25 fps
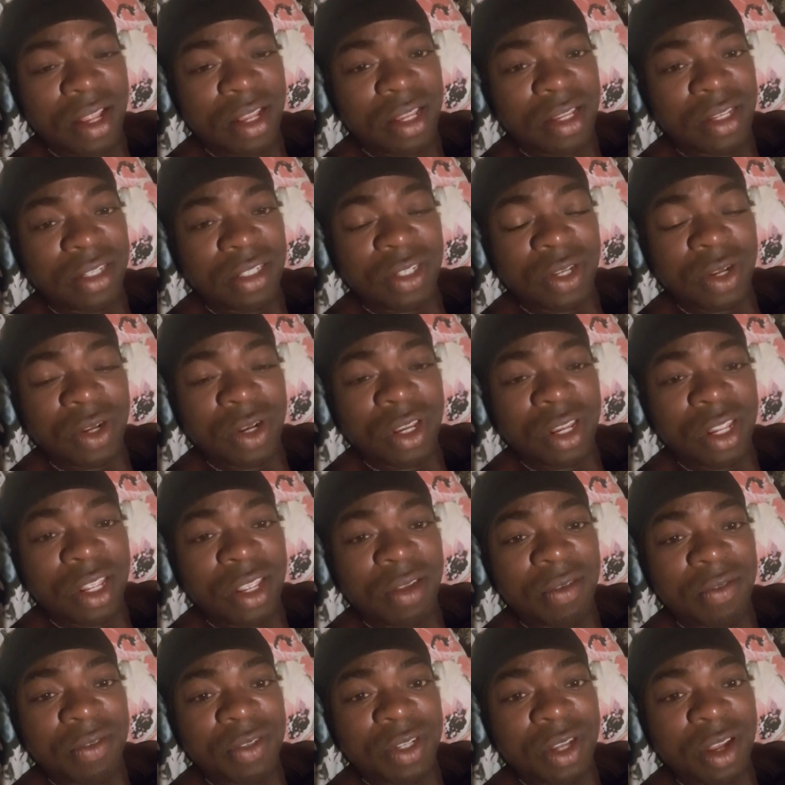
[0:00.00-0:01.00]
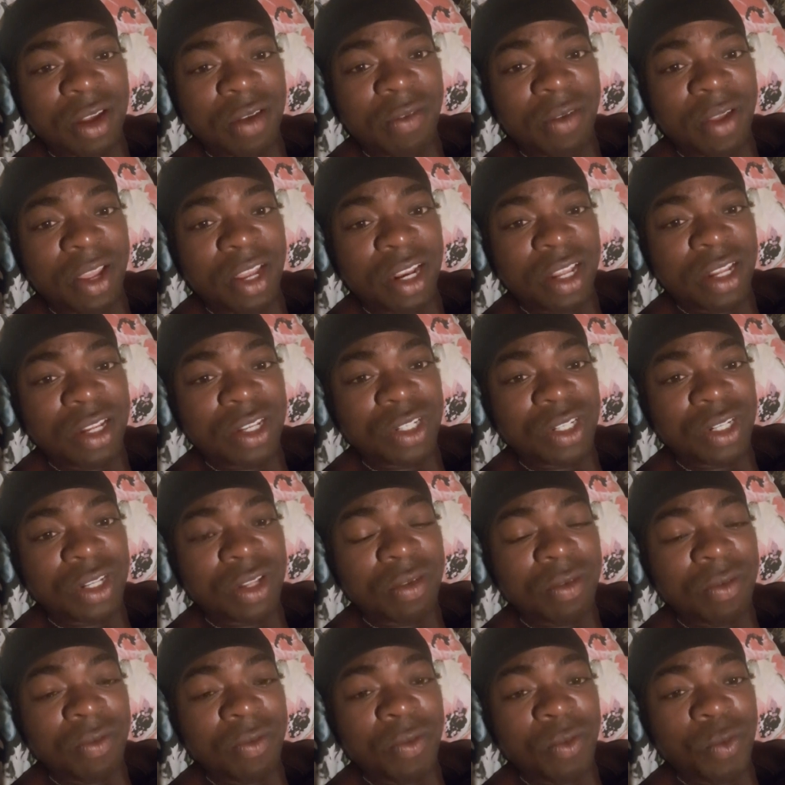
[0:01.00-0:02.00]
The sun gives off energy.
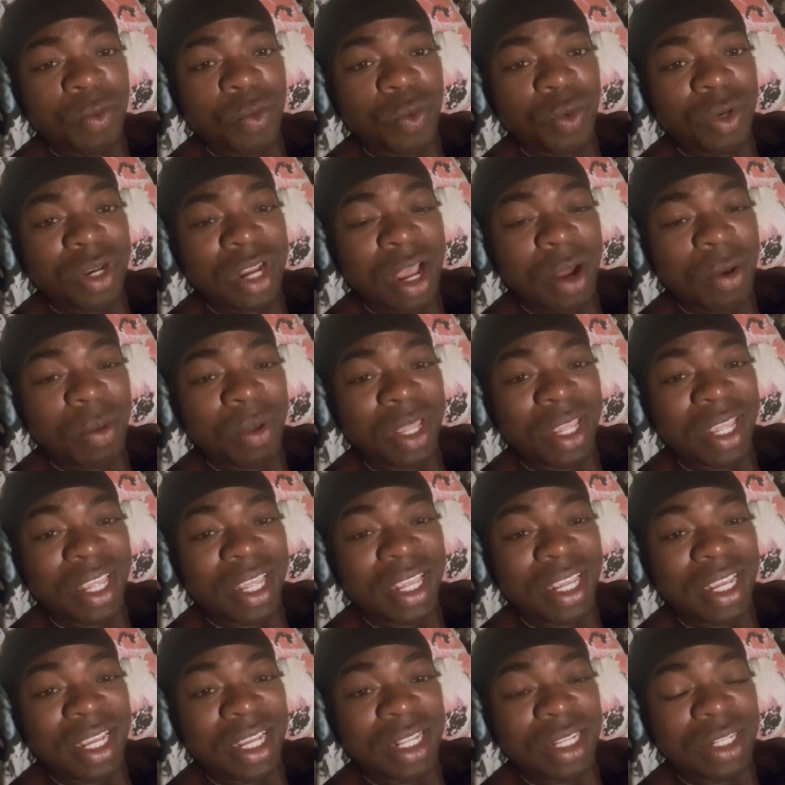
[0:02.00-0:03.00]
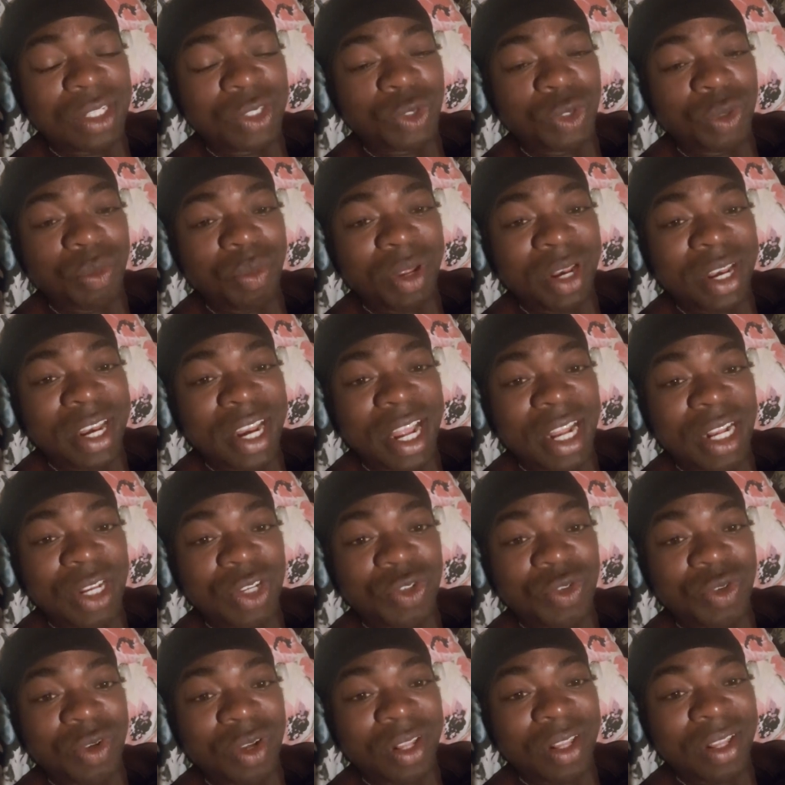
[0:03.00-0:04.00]
The food that we eat should be
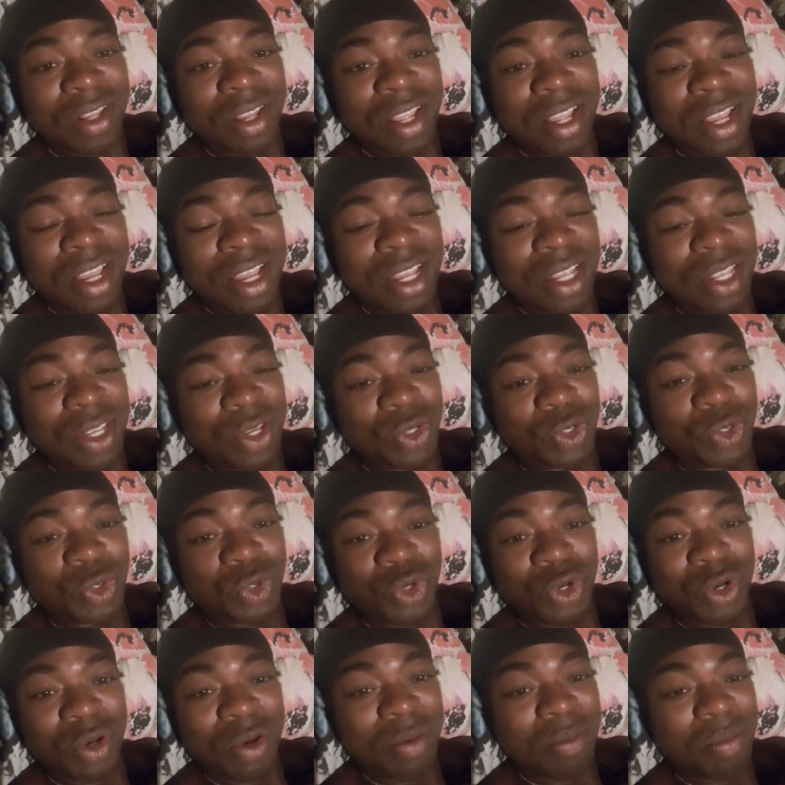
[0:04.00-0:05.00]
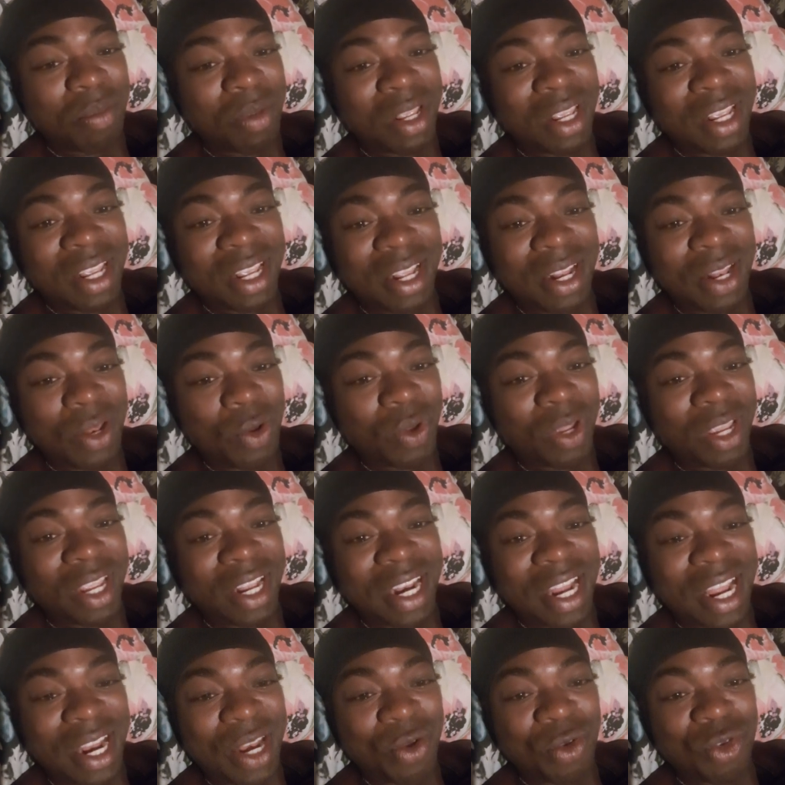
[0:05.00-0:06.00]
natural. You shouldn't be
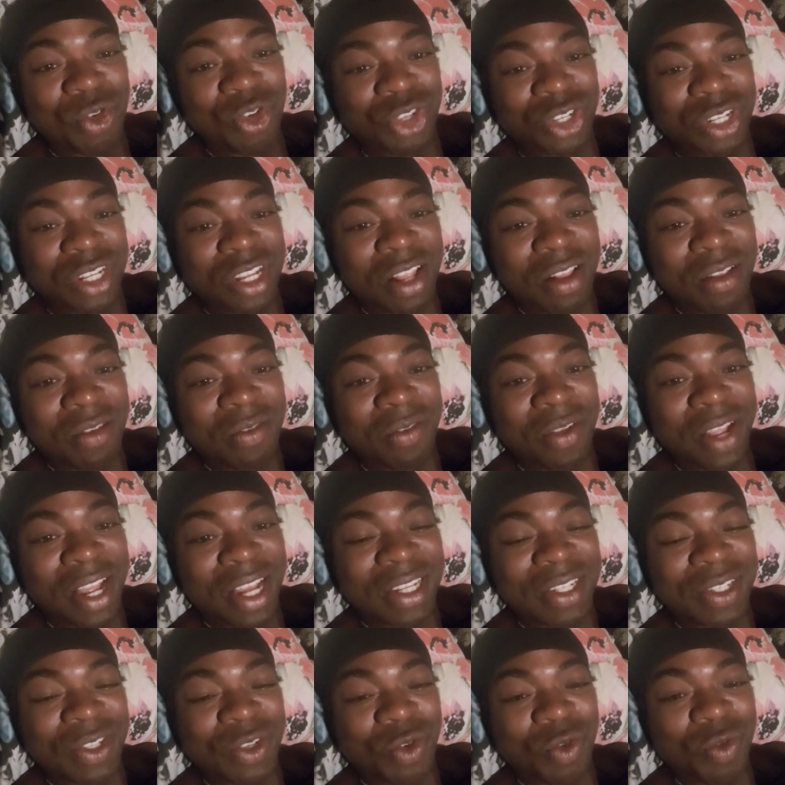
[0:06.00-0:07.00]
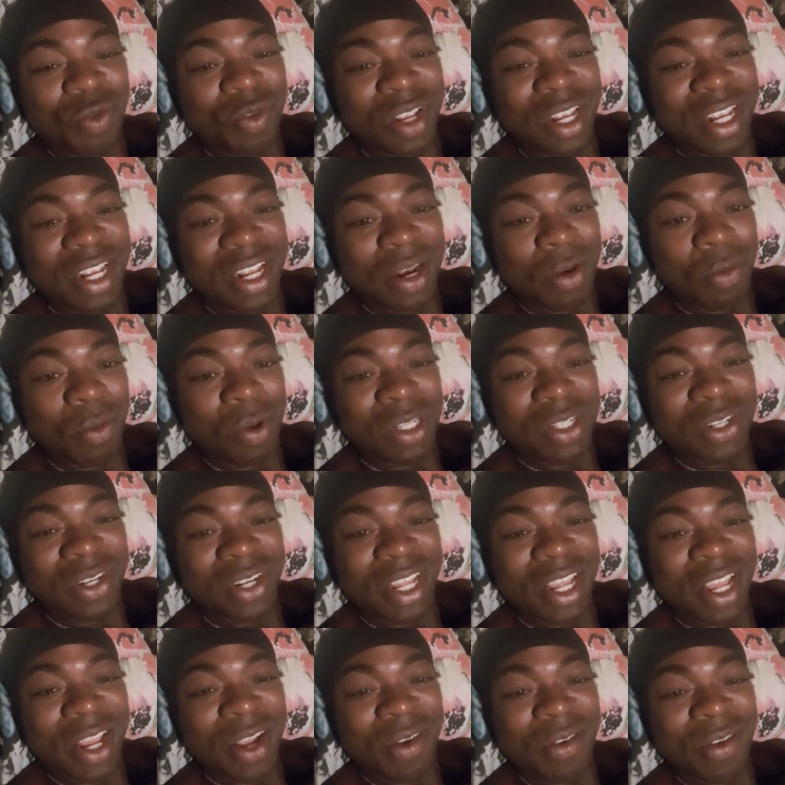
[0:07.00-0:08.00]
looking at nutritional facts to read what are
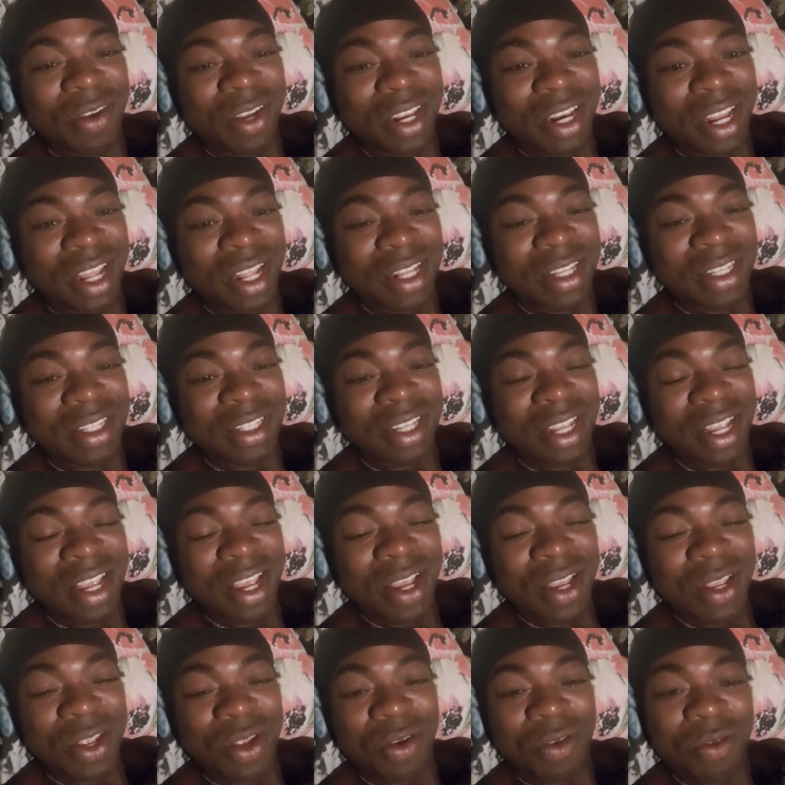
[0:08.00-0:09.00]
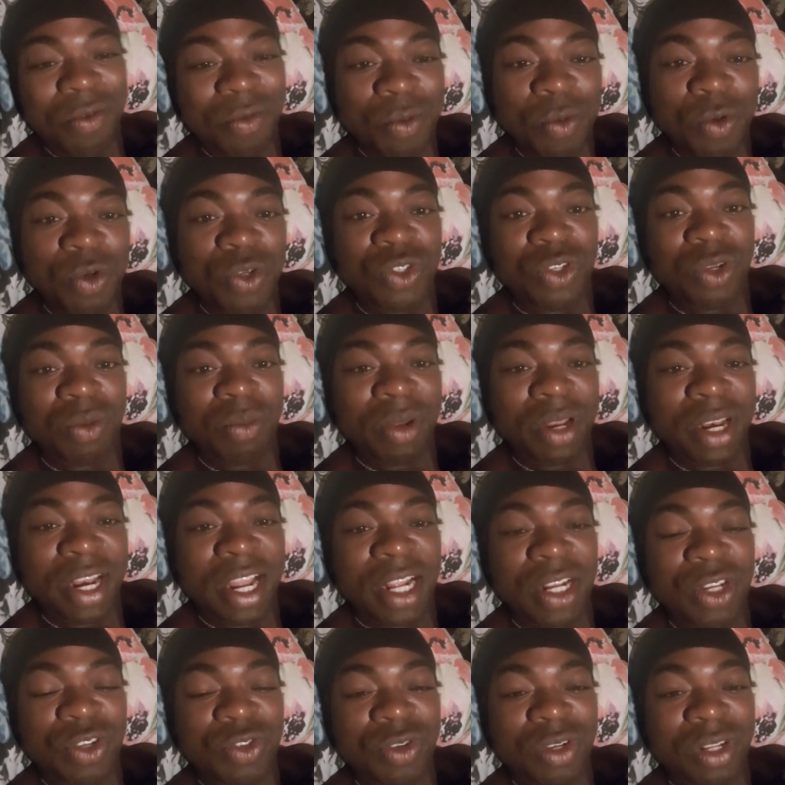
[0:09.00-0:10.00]
the ingredients. Your food should be
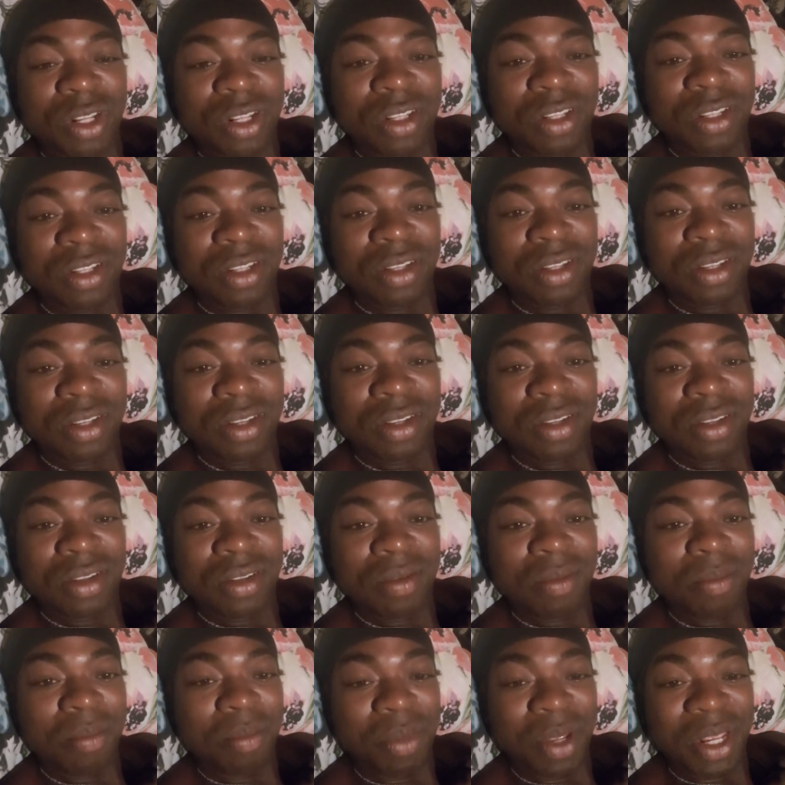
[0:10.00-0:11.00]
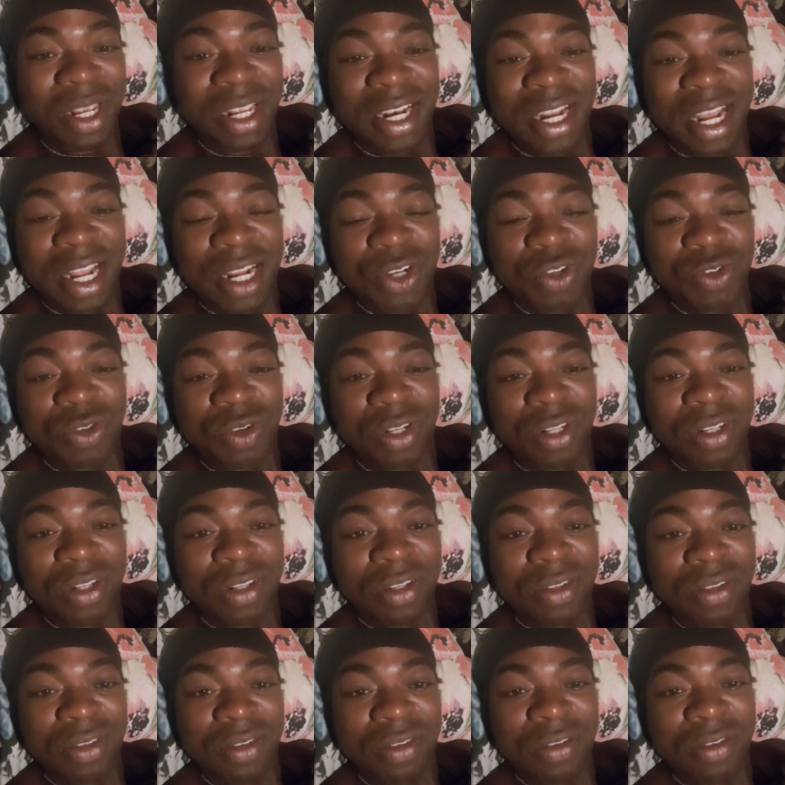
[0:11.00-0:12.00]
natural. Be
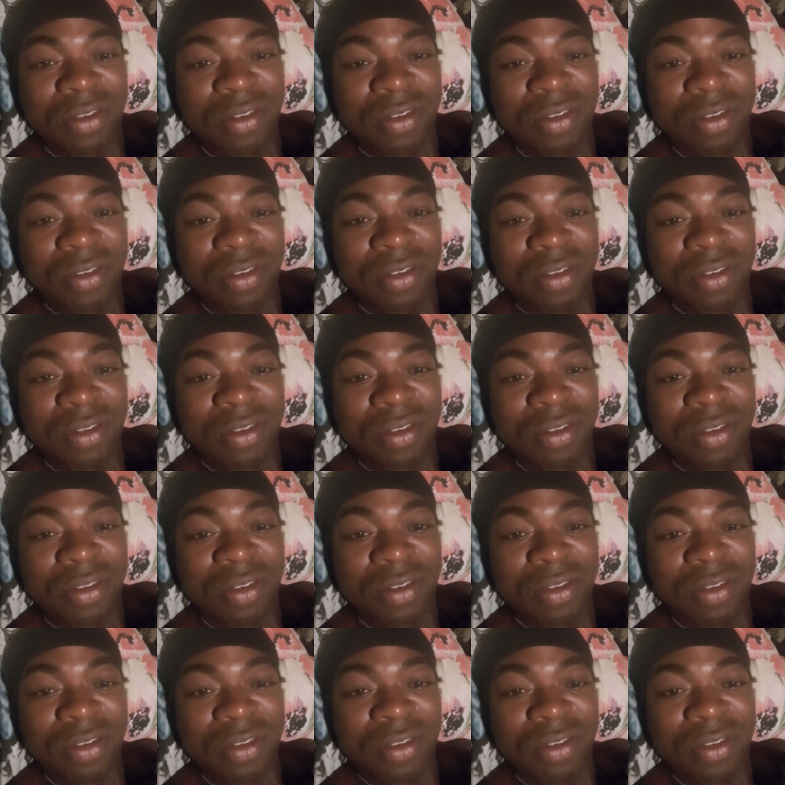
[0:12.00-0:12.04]
natural.